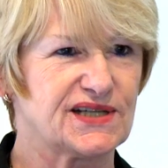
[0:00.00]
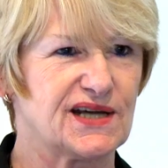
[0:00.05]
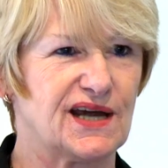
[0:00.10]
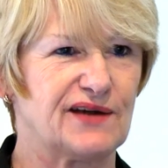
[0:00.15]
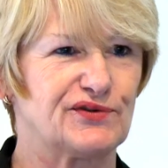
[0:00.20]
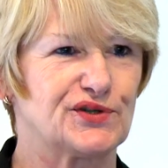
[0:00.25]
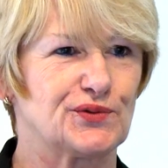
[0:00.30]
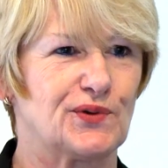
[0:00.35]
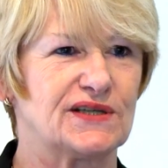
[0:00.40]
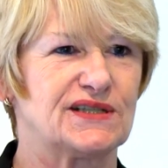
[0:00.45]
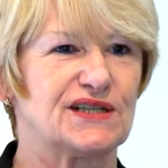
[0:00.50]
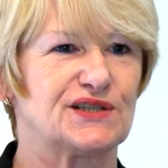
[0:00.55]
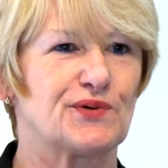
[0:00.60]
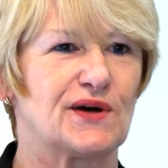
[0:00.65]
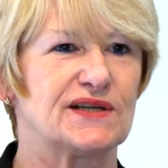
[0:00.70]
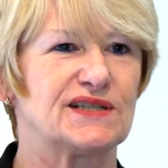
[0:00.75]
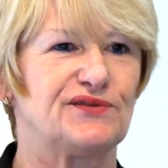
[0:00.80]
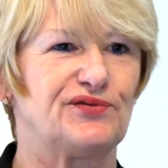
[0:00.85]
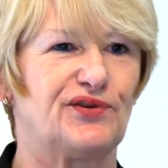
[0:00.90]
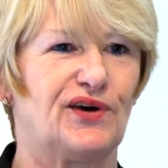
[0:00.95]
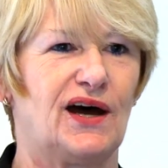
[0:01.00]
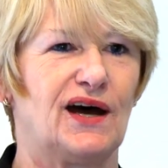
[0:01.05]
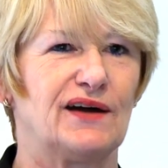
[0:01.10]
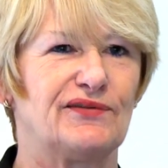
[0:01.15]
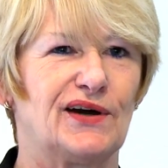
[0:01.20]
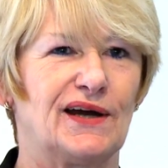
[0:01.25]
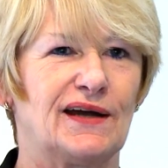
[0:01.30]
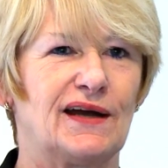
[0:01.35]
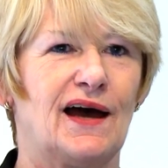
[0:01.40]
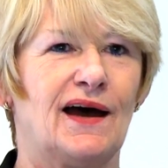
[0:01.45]
say for
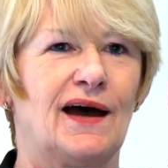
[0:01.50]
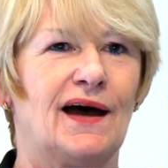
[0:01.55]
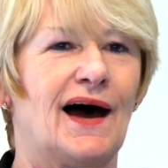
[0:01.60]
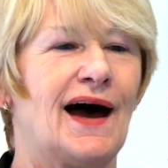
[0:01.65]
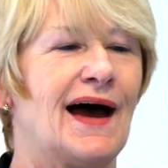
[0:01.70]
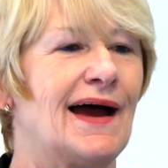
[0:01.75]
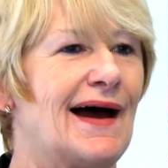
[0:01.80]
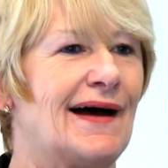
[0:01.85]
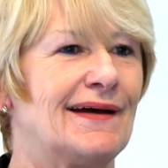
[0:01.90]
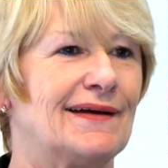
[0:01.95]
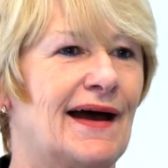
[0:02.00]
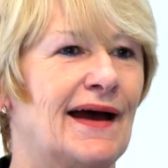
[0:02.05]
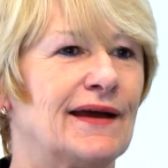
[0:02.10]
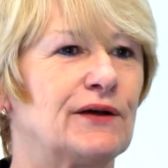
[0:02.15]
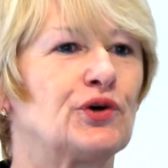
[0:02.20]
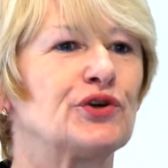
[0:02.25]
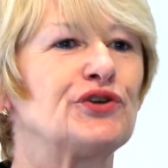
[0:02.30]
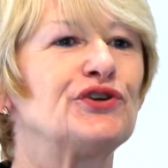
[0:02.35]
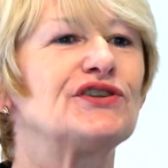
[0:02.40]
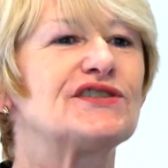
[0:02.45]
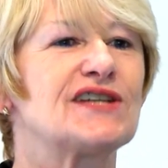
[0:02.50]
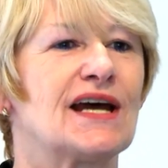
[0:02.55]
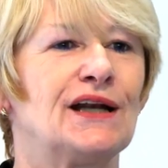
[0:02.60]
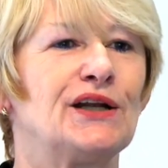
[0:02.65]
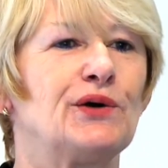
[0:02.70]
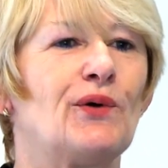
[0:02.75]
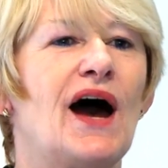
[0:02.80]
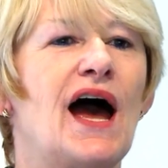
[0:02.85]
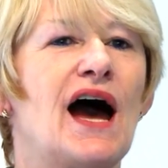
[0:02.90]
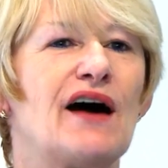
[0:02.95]
2025, I couldn't tell you I